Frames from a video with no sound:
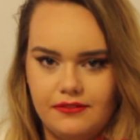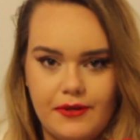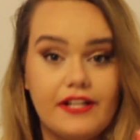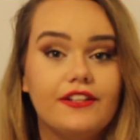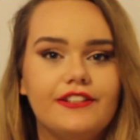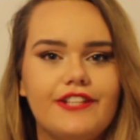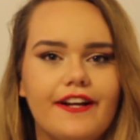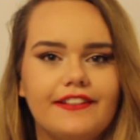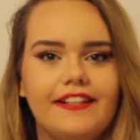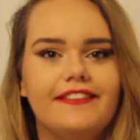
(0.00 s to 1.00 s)
regular
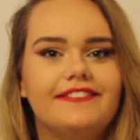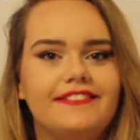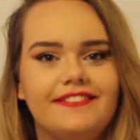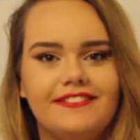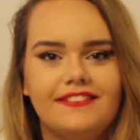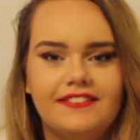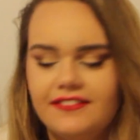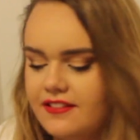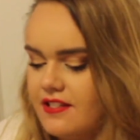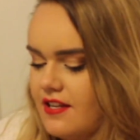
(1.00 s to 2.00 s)
chocolate,
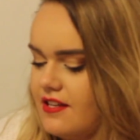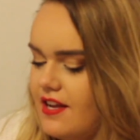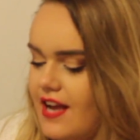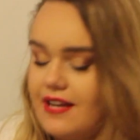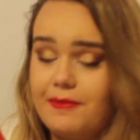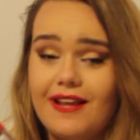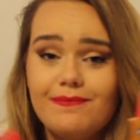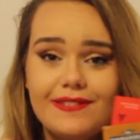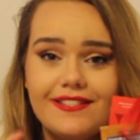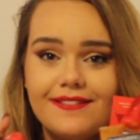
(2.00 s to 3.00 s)
and M and
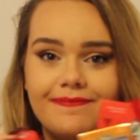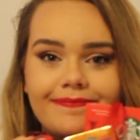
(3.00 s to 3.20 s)
M's.